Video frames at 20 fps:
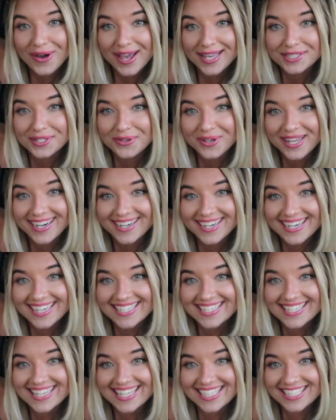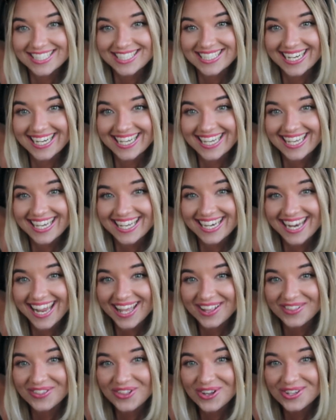Okay, so here is the chicken.
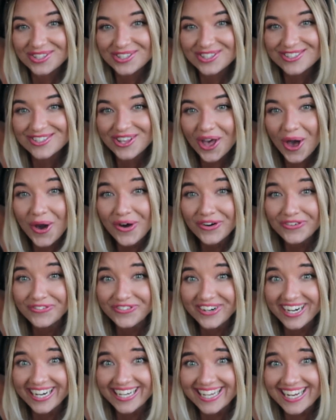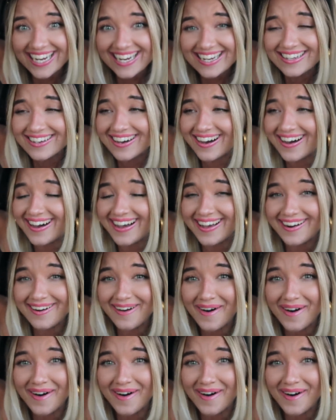It looks so freaking good.